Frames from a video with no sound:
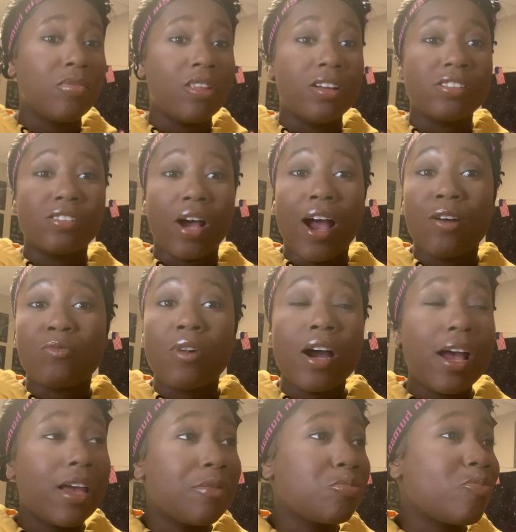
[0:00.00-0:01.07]
So I
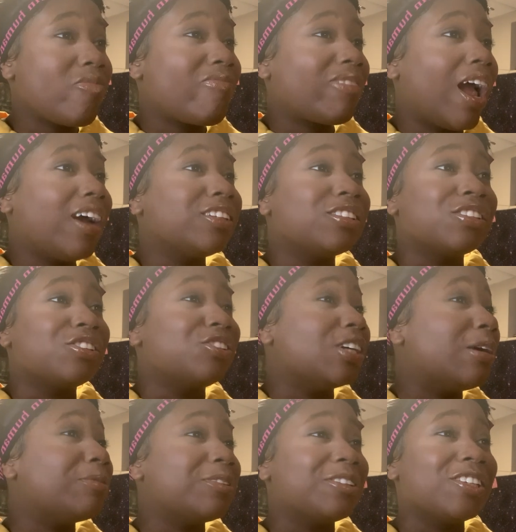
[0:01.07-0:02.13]
what? I just
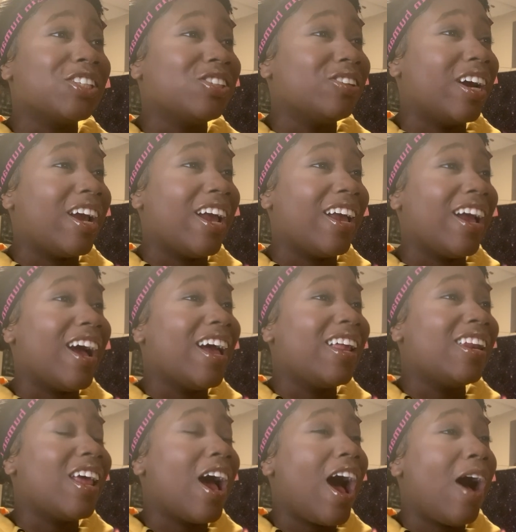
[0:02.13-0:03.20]
jumped on the train.
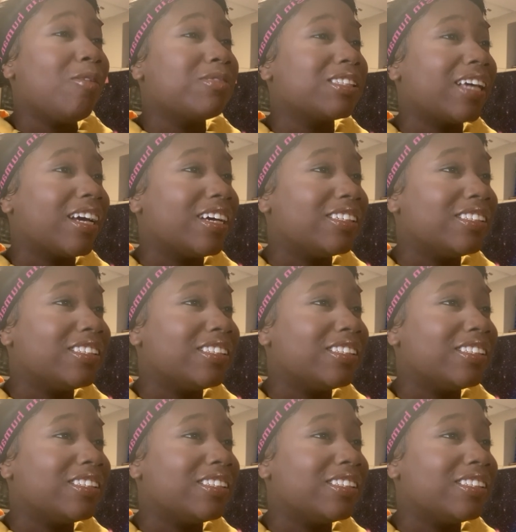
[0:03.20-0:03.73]
I was like, "Is